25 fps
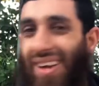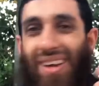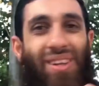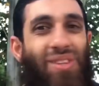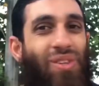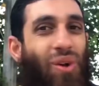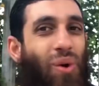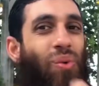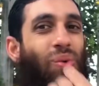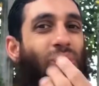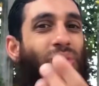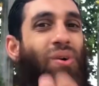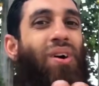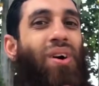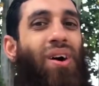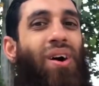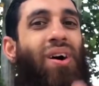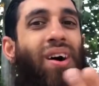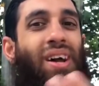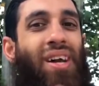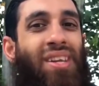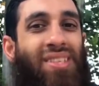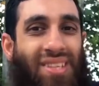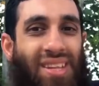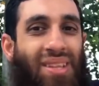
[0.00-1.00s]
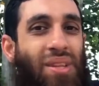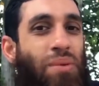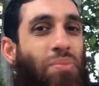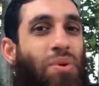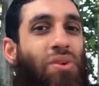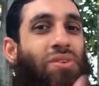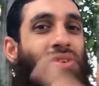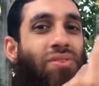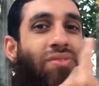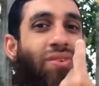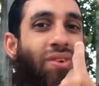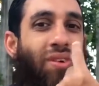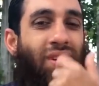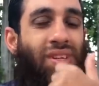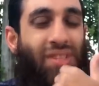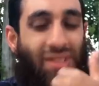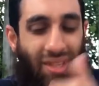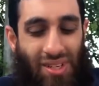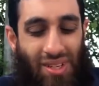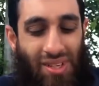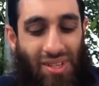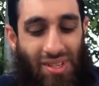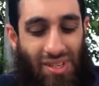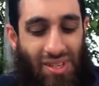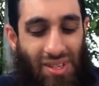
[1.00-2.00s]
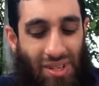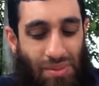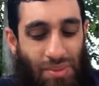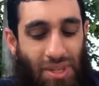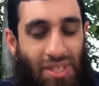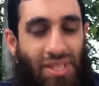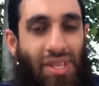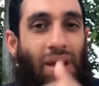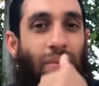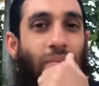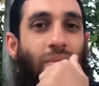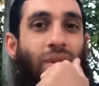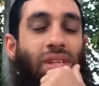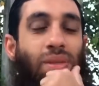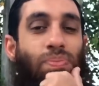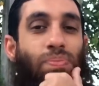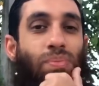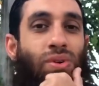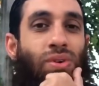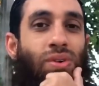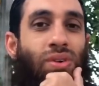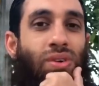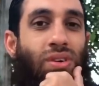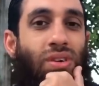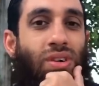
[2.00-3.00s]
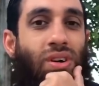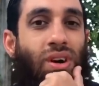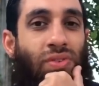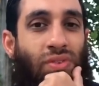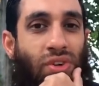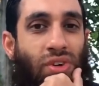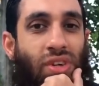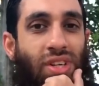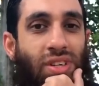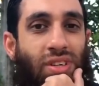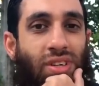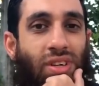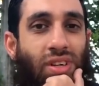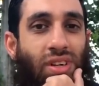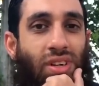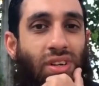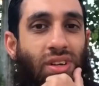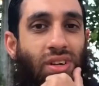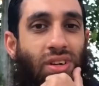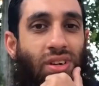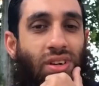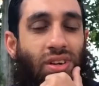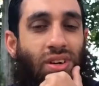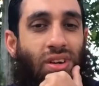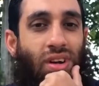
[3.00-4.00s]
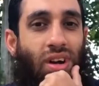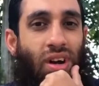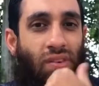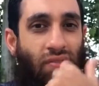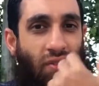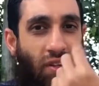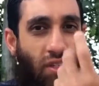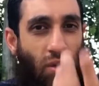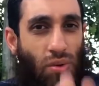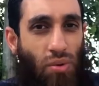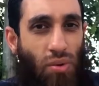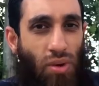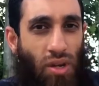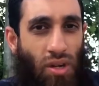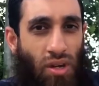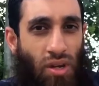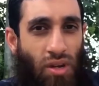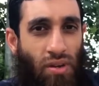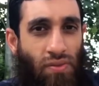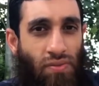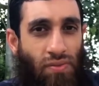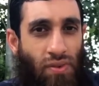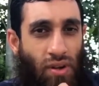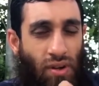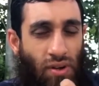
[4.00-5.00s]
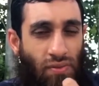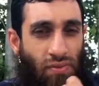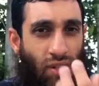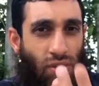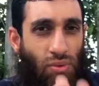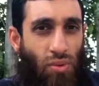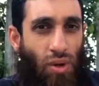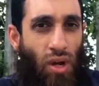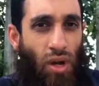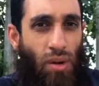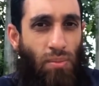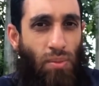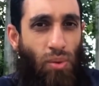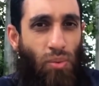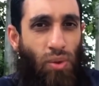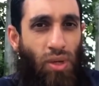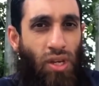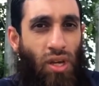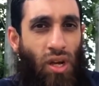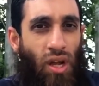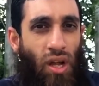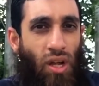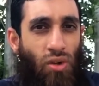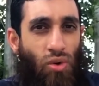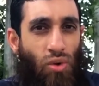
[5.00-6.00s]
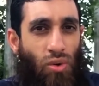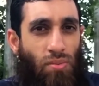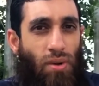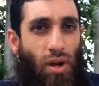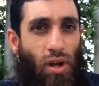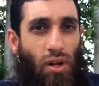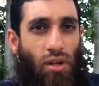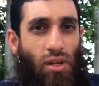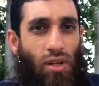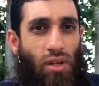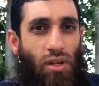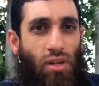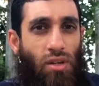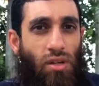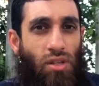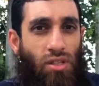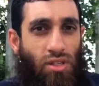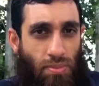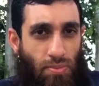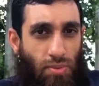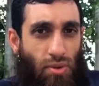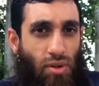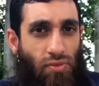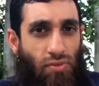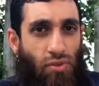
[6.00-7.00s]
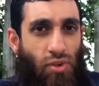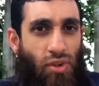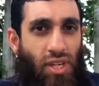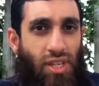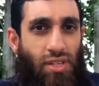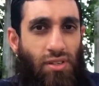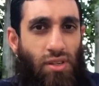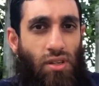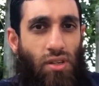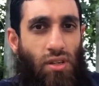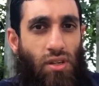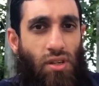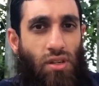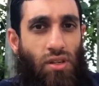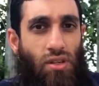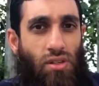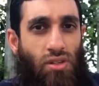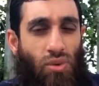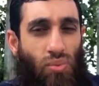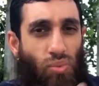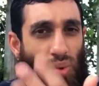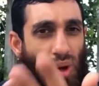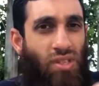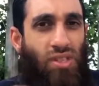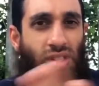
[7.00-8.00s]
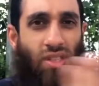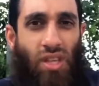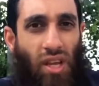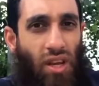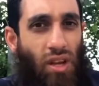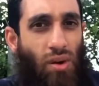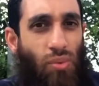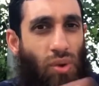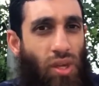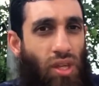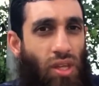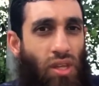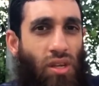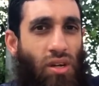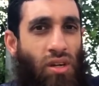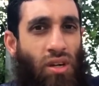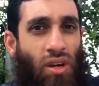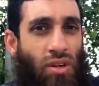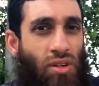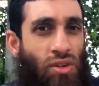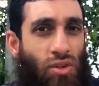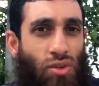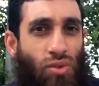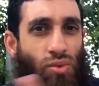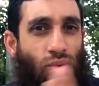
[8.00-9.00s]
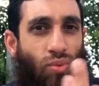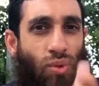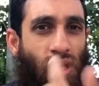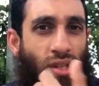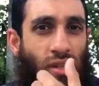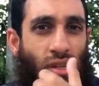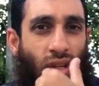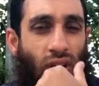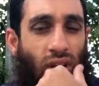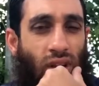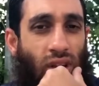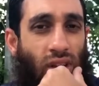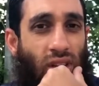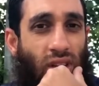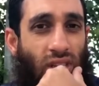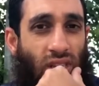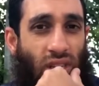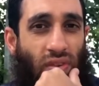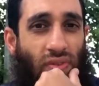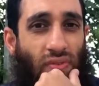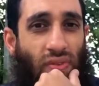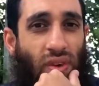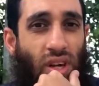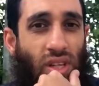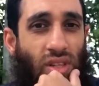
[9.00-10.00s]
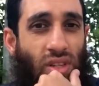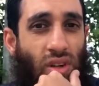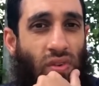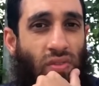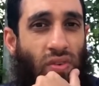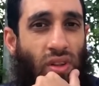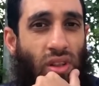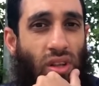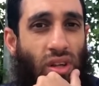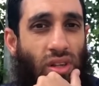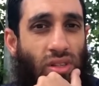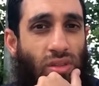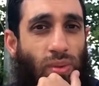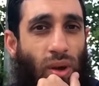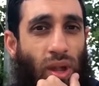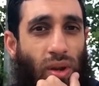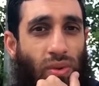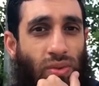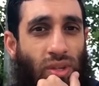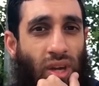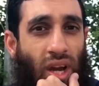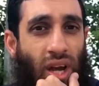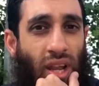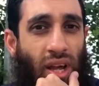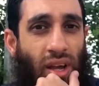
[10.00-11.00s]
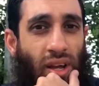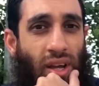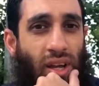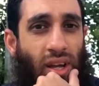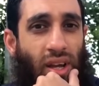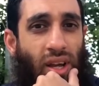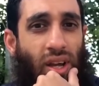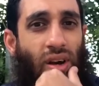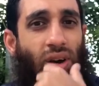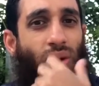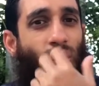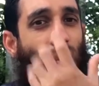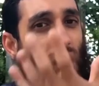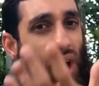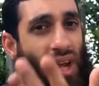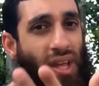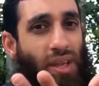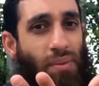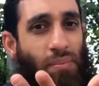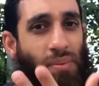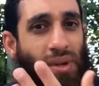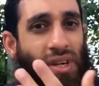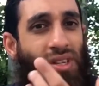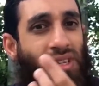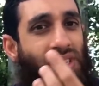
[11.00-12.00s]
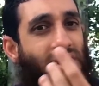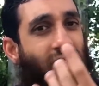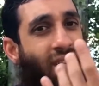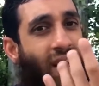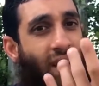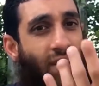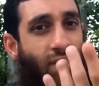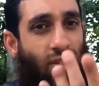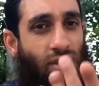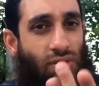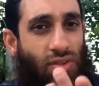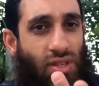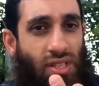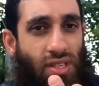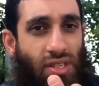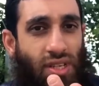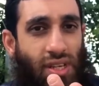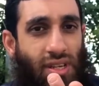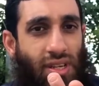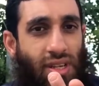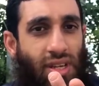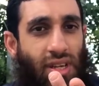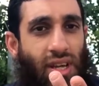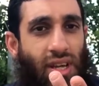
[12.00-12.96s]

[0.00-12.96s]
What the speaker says: So it's in the books of, it's in Ibn Taymiyyah's book of creed, Fatwa Hamawiyya Al-Kubra. It's a book of creed. So what's taraweeh got to do with sifat of Allah subhanahu wa ta'ala? Why? Because it's characteristic.